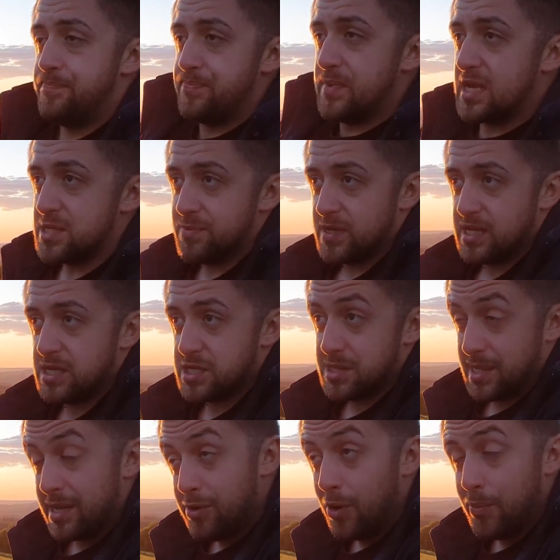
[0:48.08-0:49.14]

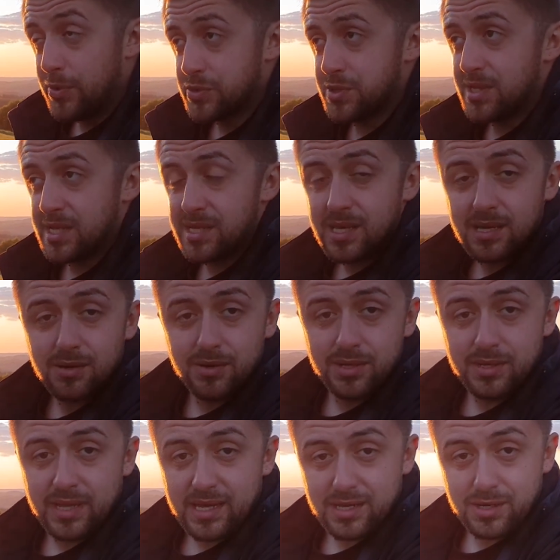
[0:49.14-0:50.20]
expectations, I hope also that they're
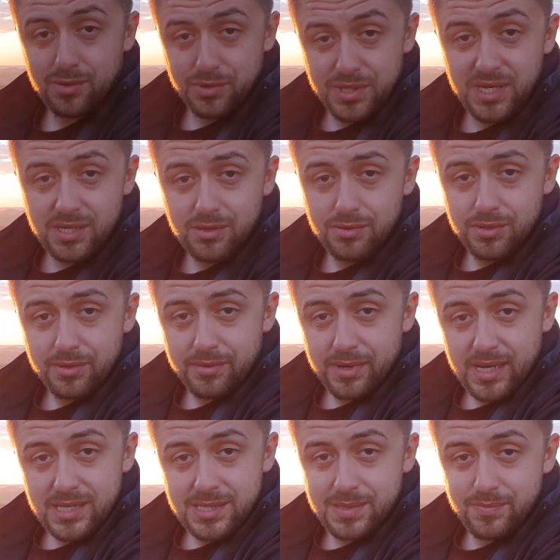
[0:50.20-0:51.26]
gonna continue the
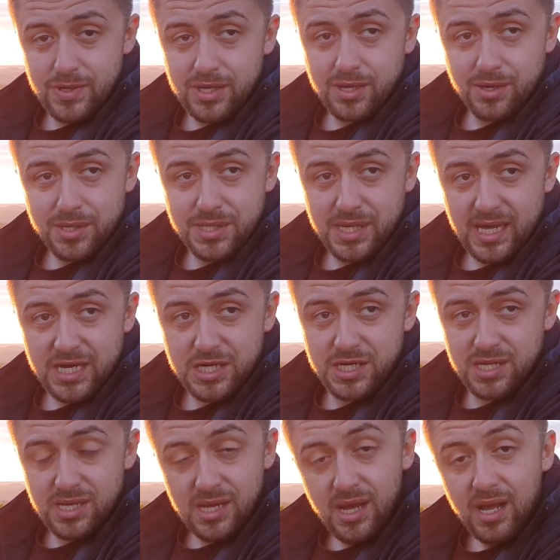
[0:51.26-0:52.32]
race, because
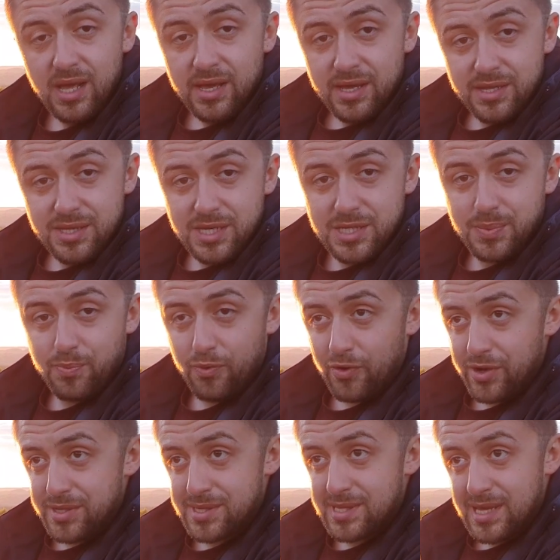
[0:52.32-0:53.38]
actually at this
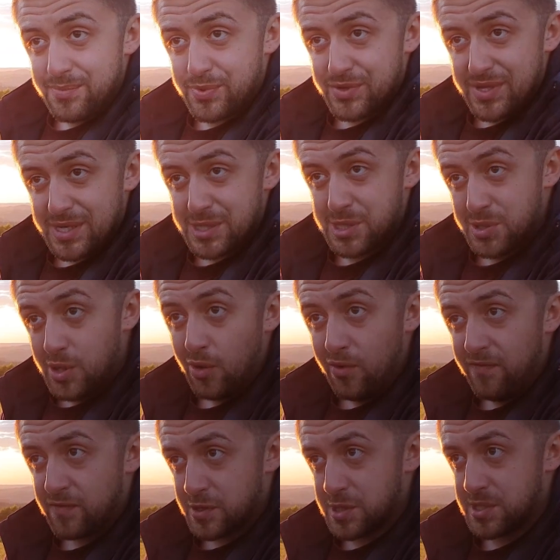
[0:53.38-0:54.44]
point they predict snow
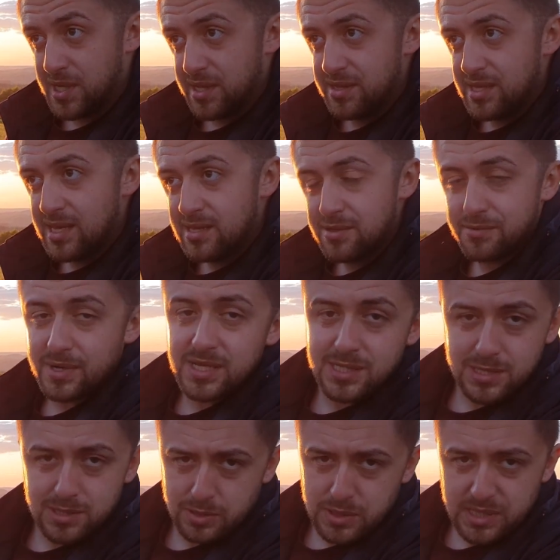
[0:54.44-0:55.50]
for Sunday. The race
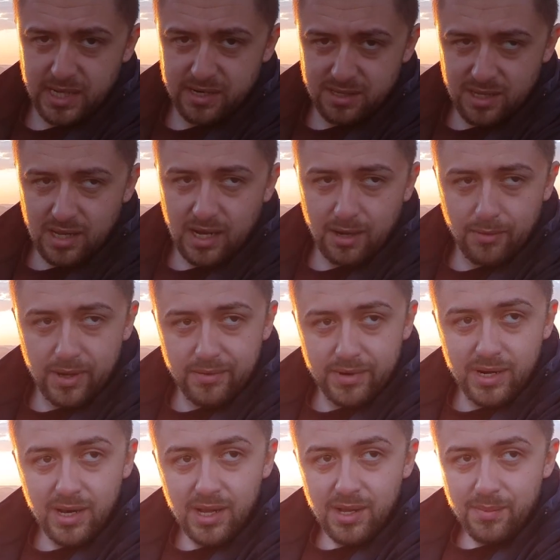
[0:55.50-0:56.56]
is on Saturday,
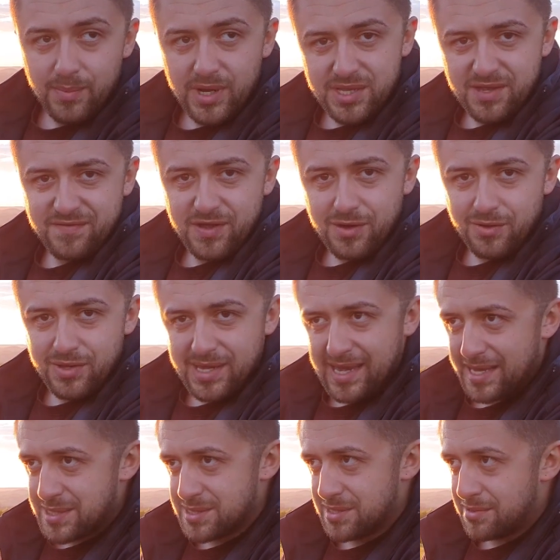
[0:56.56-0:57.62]
however. But if they're gonna
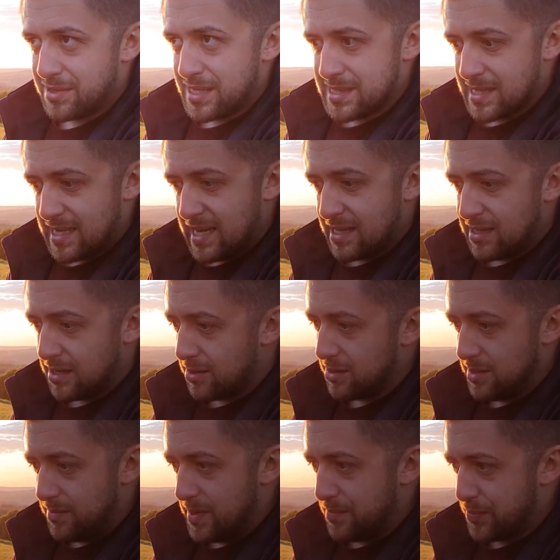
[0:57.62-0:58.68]
cancel the race again, I'm
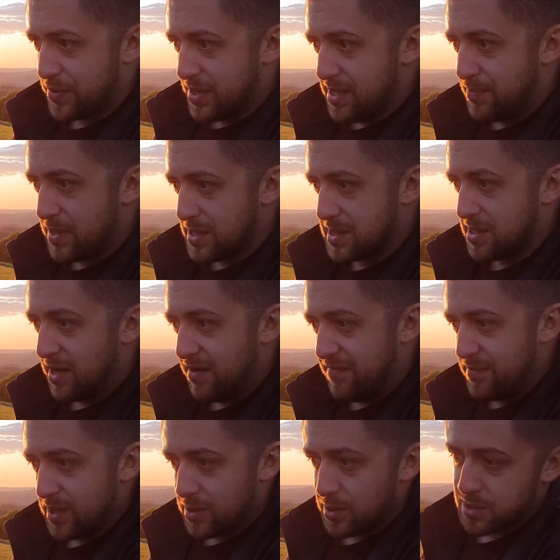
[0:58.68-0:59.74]
gonna be pretty pissed off
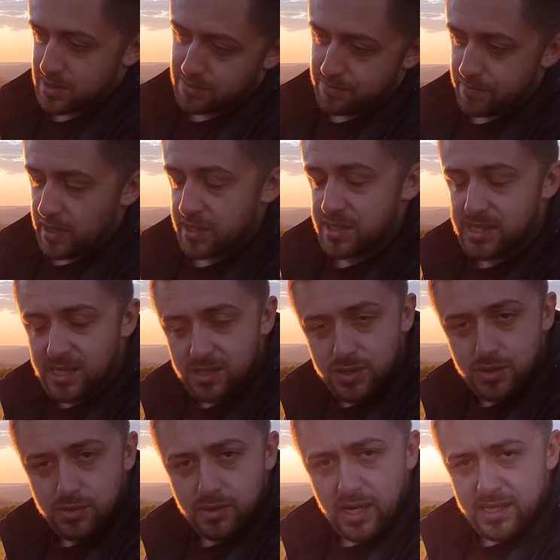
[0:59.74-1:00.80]
because the
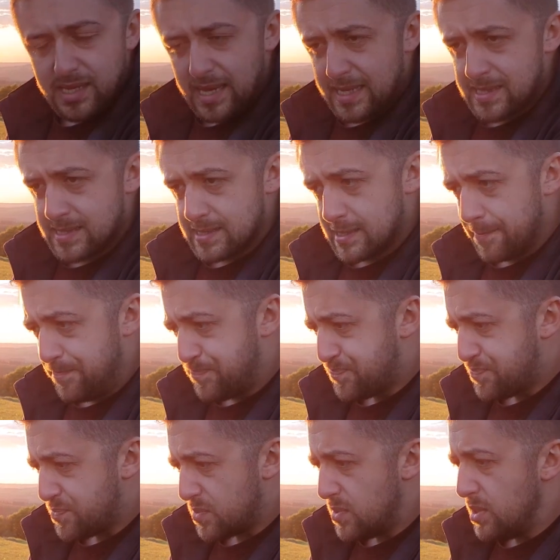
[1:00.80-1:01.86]
RCN2 got cancelled.
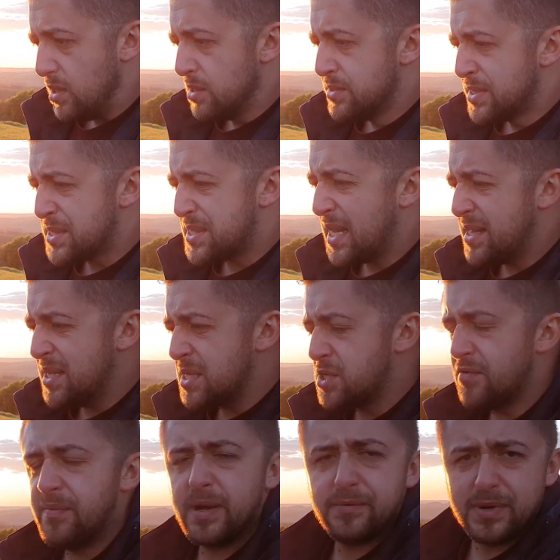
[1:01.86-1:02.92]
The standings
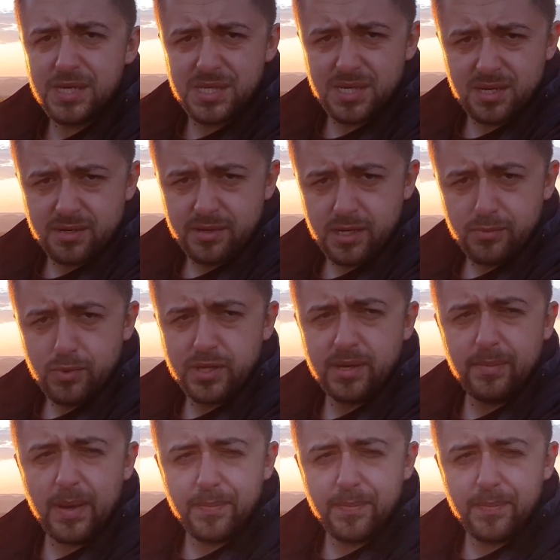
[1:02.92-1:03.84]
of my racing career. What are my